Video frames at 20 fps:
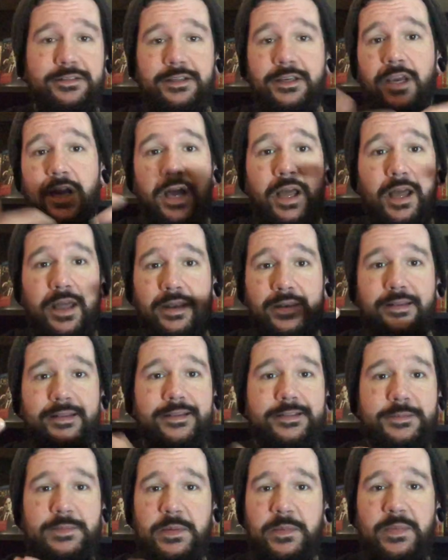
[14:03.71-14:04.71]
gun
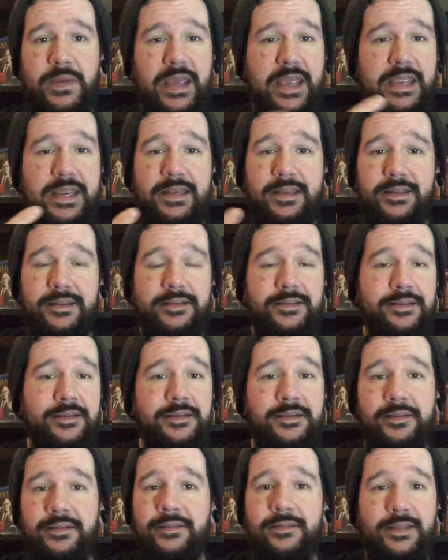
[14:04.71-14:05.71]
that's been painted
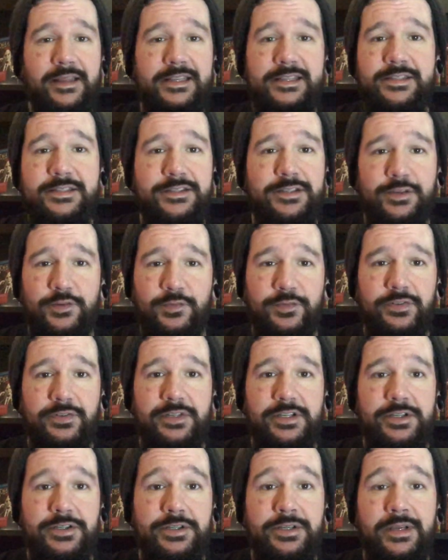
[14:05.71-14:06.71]
like
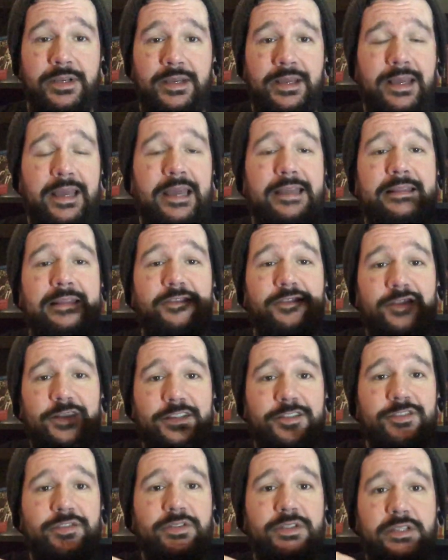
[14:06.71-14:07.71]
silverish, and they've
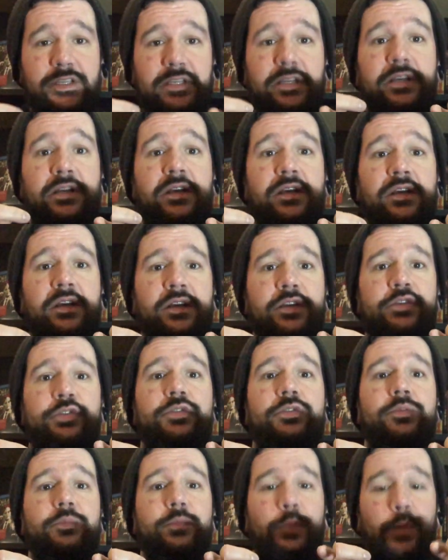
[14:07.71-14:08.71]
literally
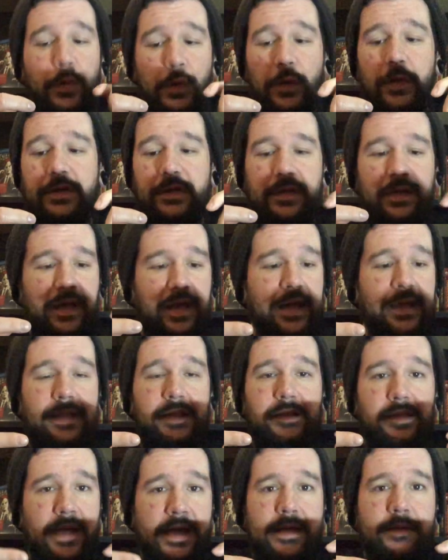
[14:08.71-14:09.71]
put a
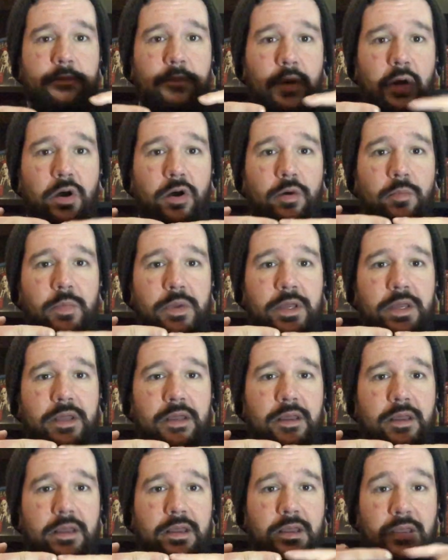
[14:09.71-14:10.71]
light bulb,
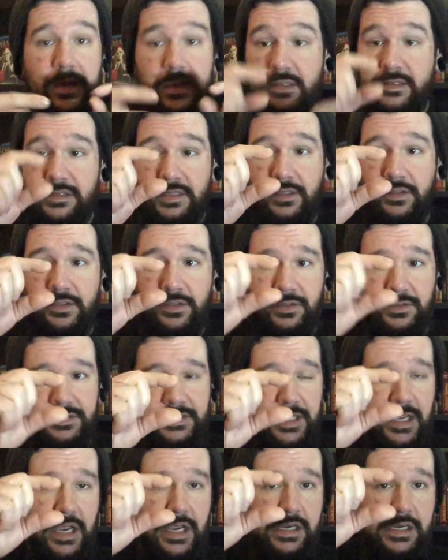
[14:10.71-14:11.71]
it's a little
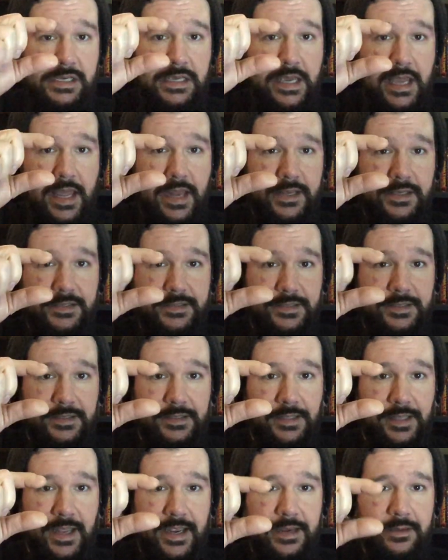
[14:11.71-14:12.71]
tiny
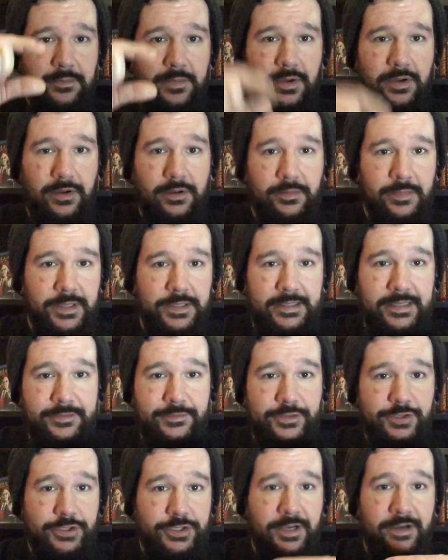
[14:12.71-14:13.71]
Edison light bulb that
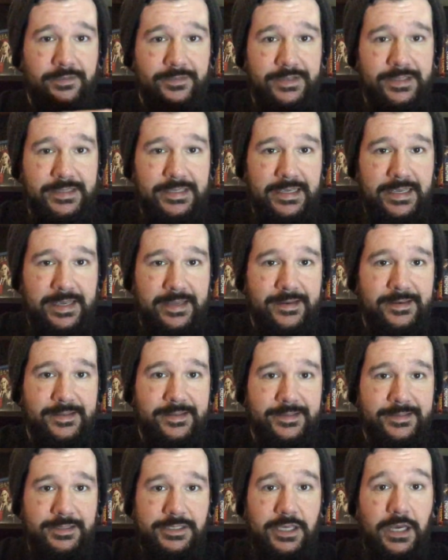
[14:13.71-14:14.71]
they've shoved in the end of
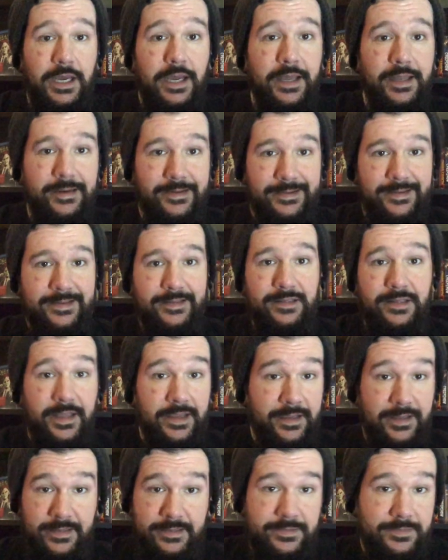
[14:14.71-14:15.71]
this gun,
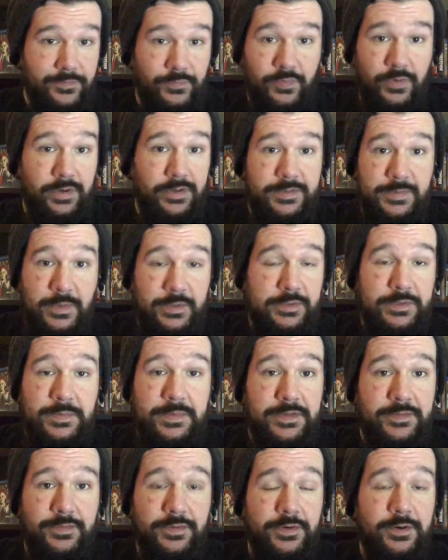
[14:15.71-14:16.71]
and supposed to
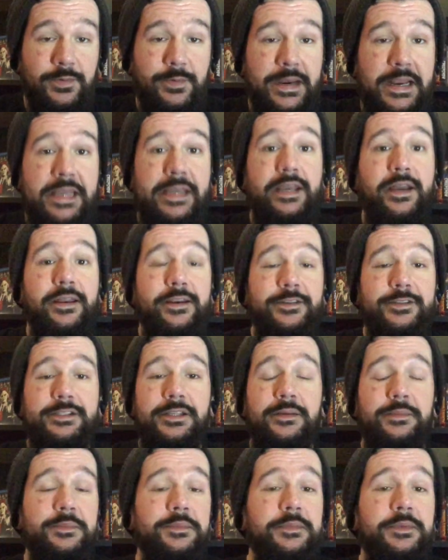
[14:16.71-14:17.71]
be for a ray gun or
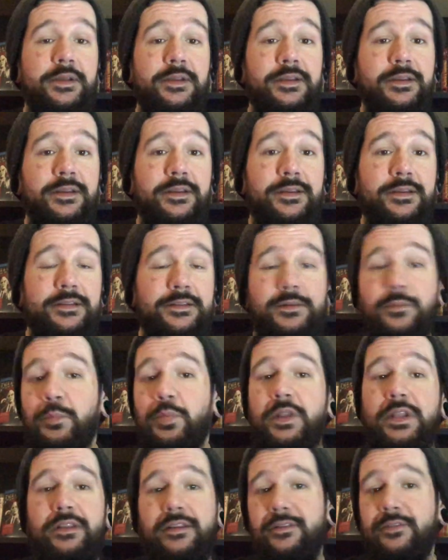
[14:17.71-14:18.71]
something.
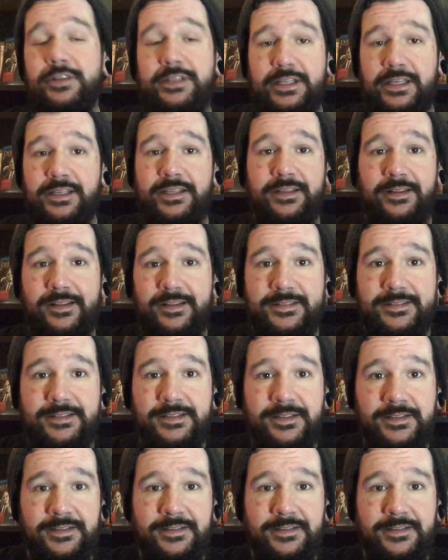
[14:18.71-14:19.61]
Completely ridiculous,